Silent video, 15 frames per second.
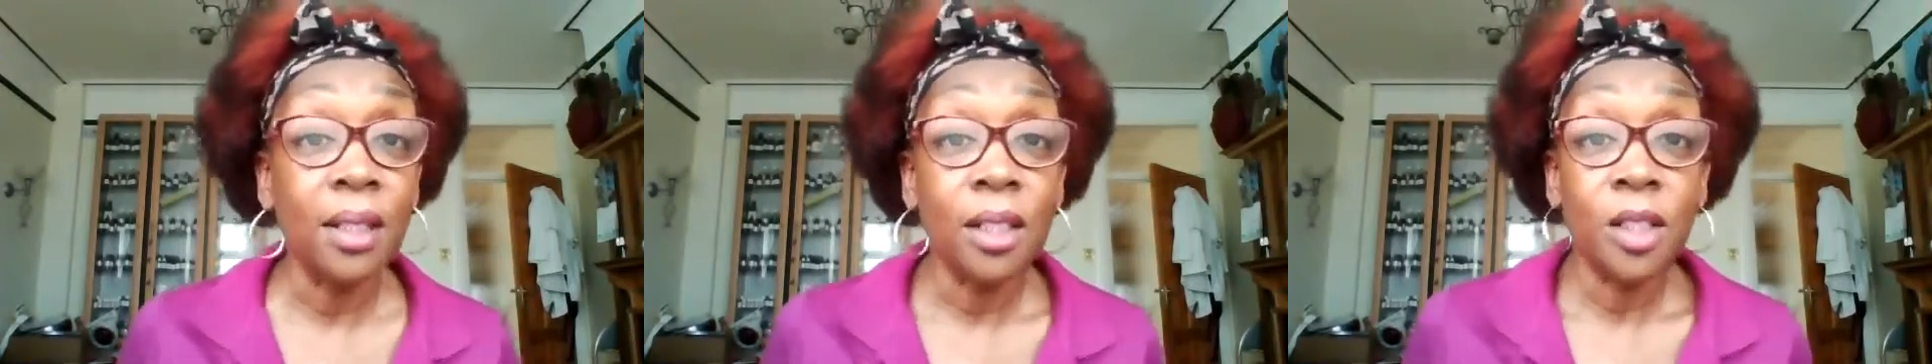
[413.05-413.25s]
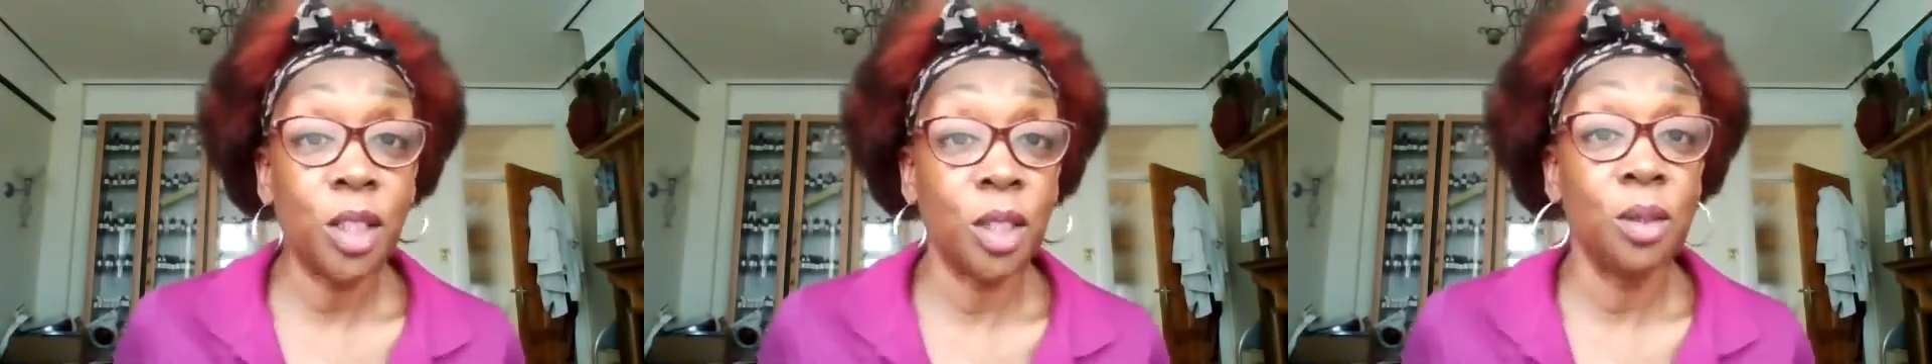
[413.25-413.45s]

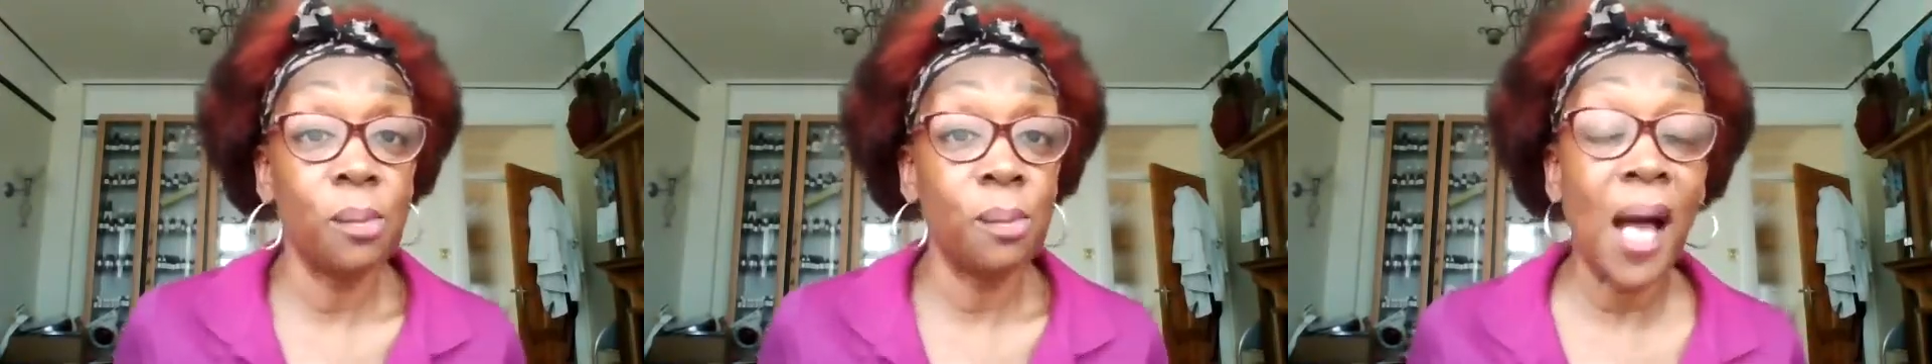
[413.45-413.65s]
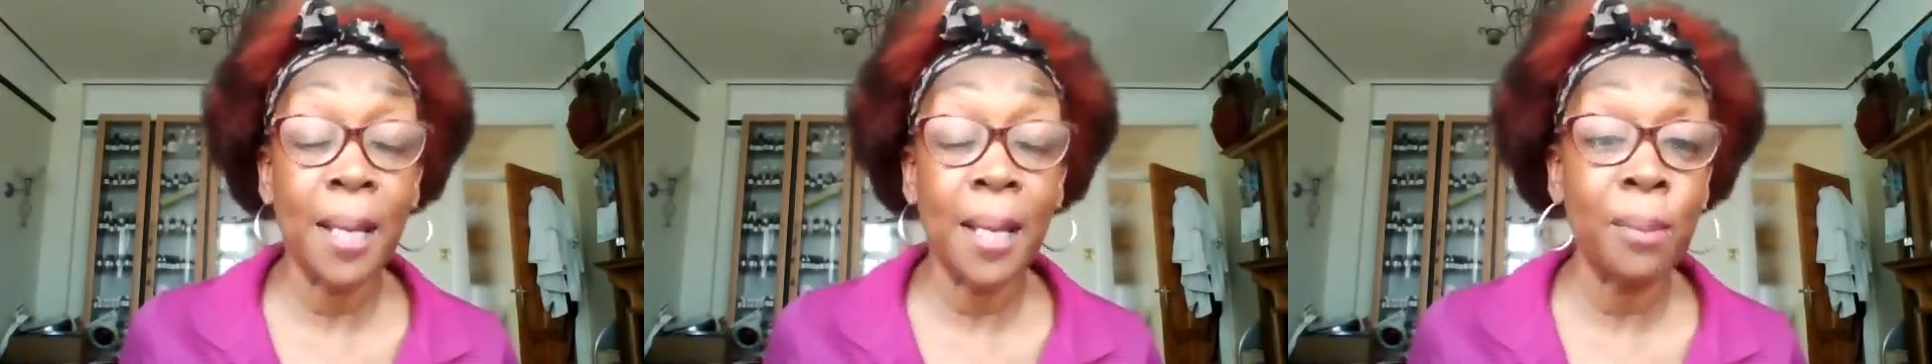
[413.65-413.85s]
to
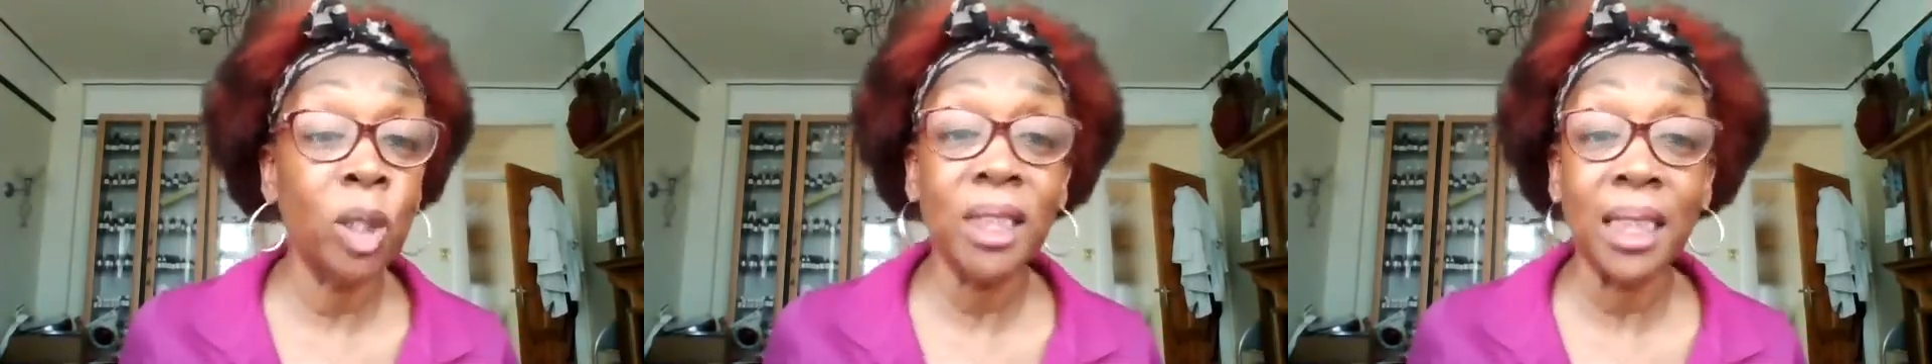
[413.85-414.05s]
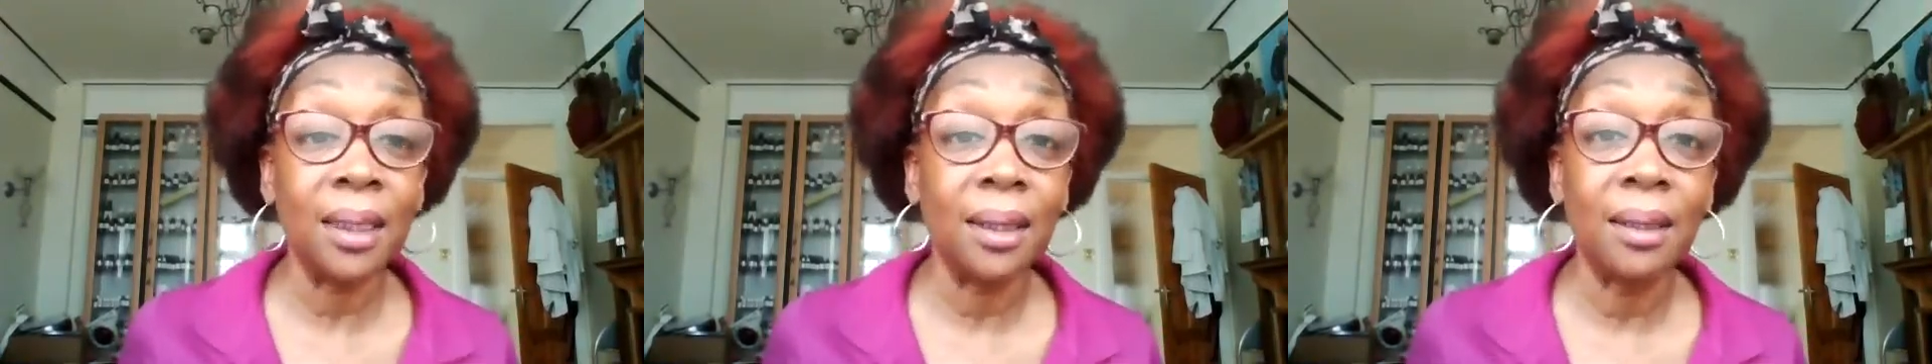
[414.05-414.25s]
my
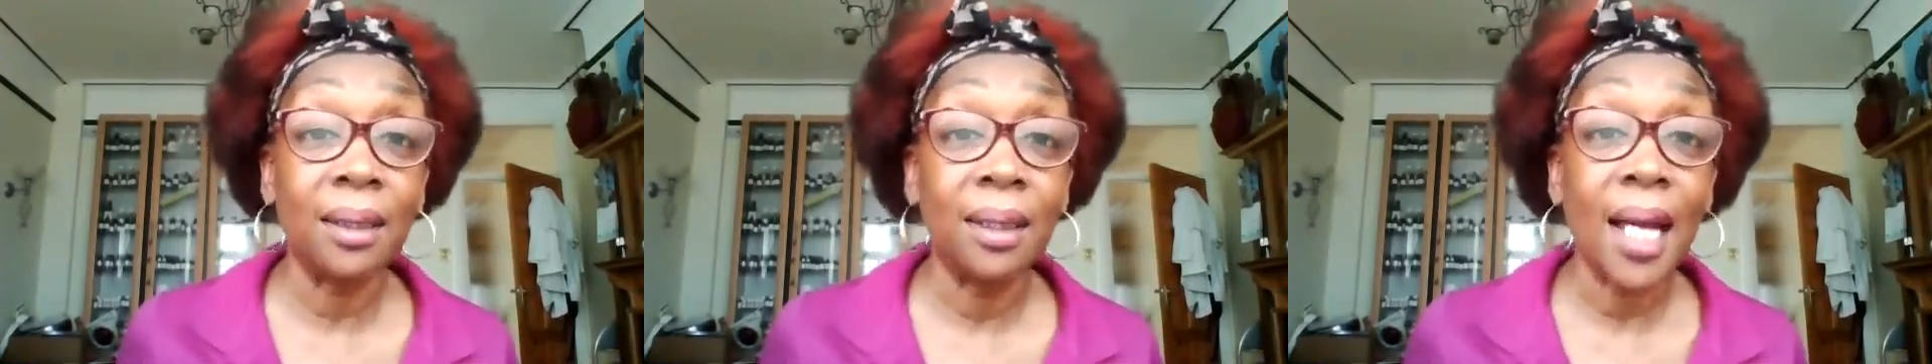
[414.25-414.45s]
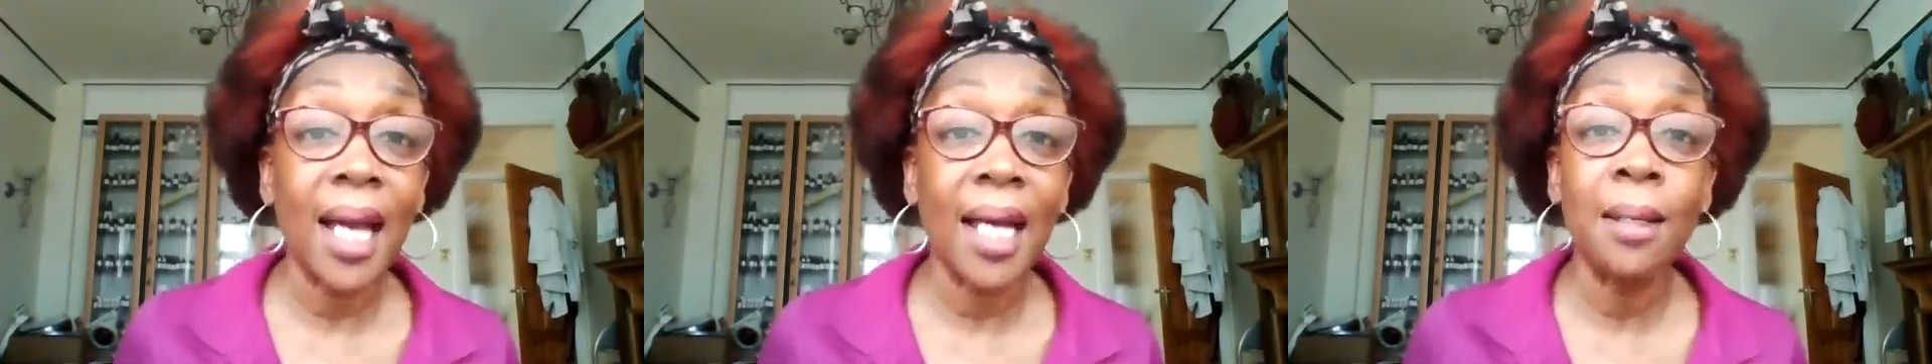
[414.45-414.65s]
body.
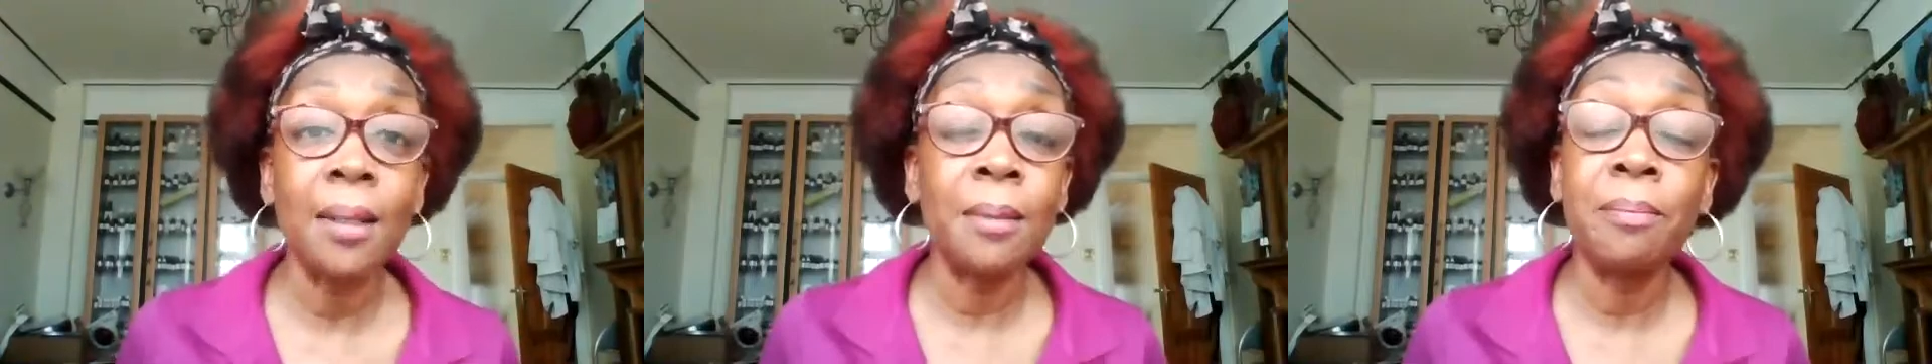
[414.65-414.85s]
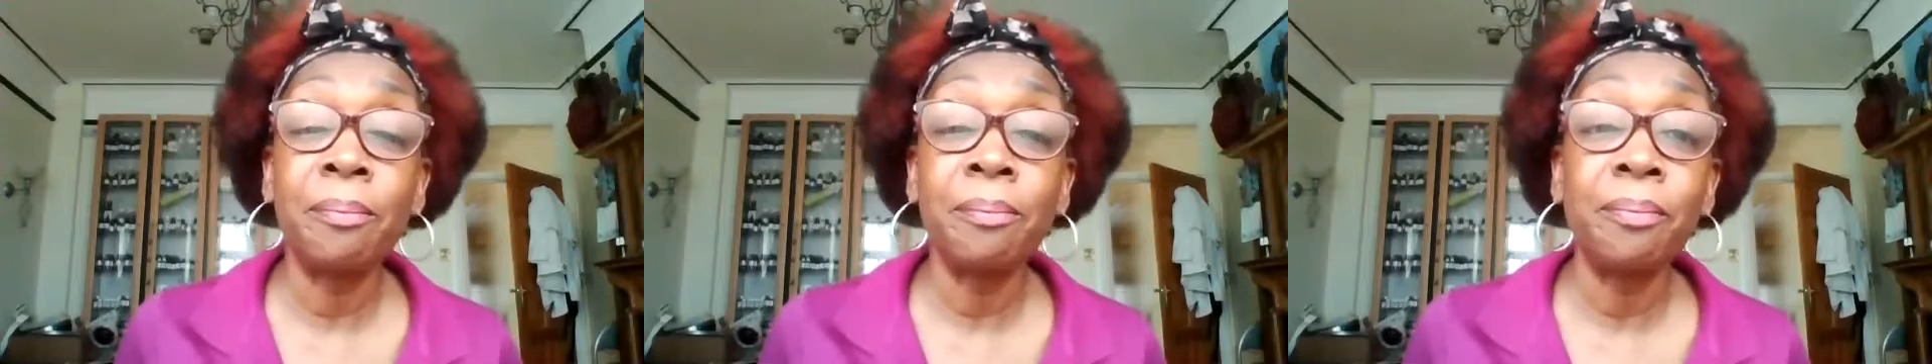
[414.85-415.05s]

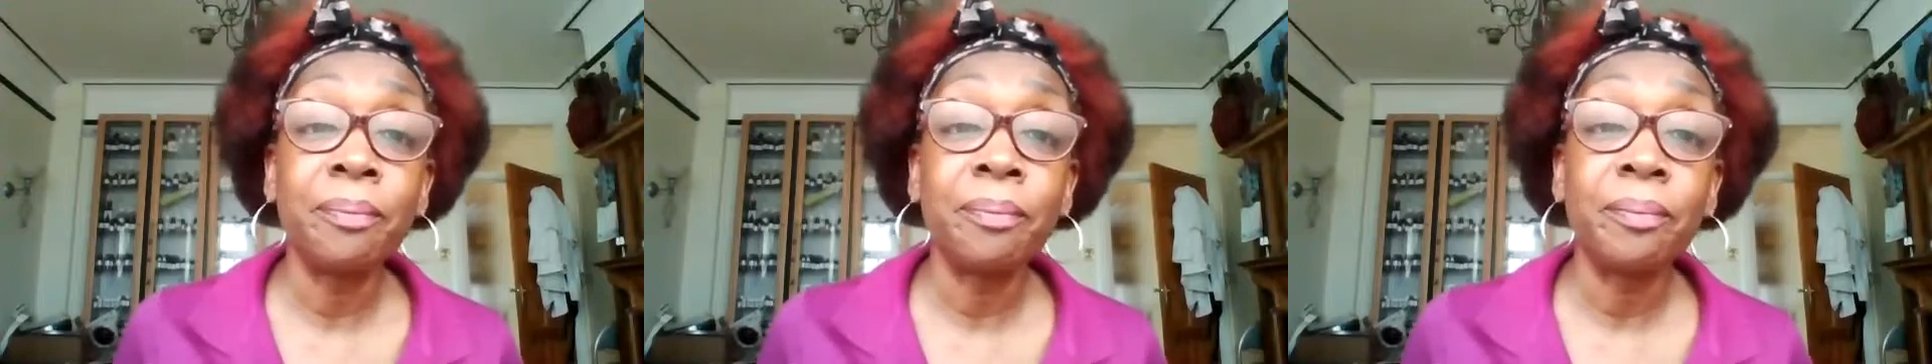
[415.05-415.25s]
And